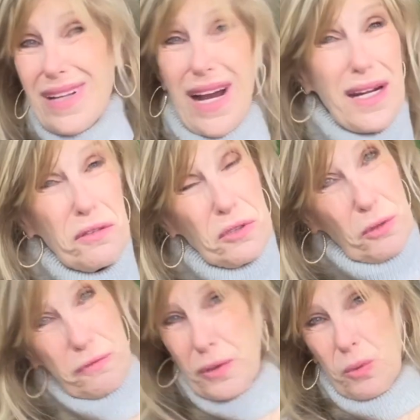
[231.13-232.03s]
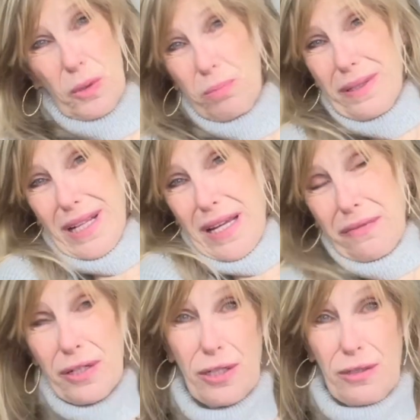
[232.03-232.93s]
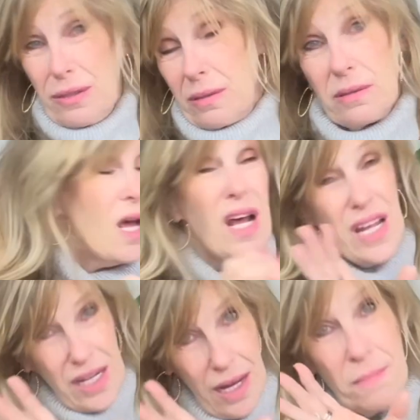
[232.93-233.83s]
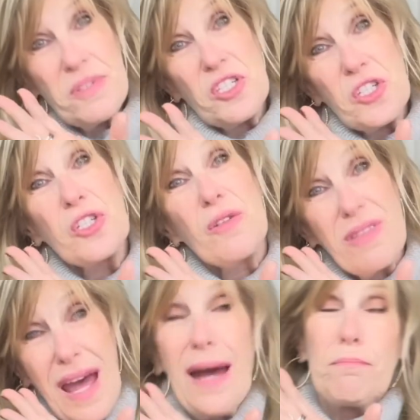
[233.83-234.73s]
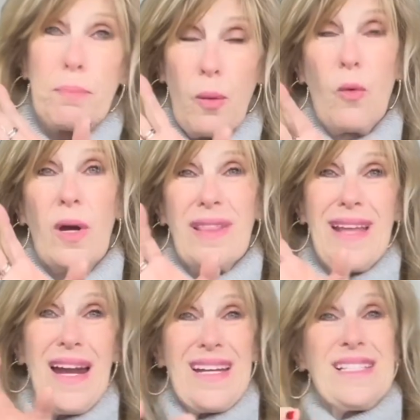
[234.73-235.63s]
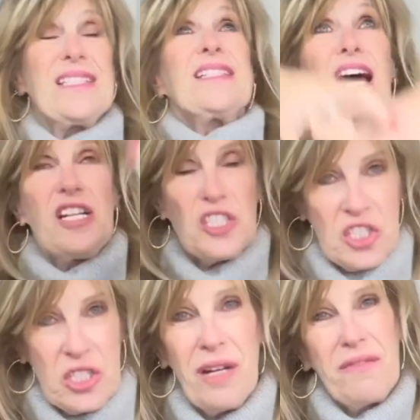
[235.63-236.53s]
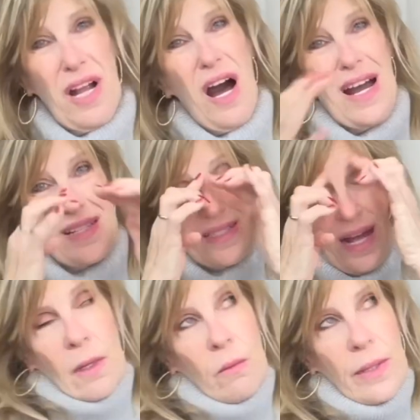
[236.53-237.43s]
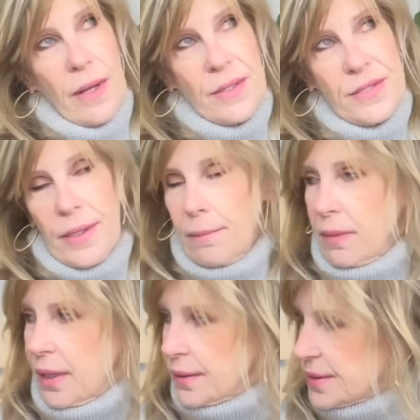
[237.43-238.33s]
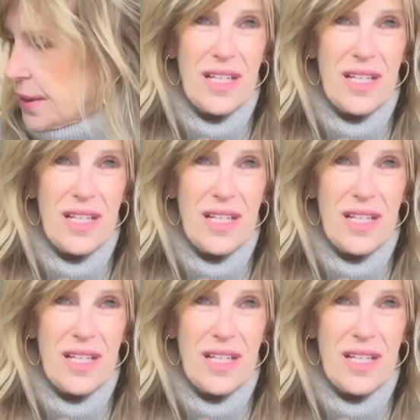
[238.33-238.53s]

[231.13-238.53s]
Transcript: I don't know if we will believe her. It comes to that point, that extension of lies. What else, Nutmegs?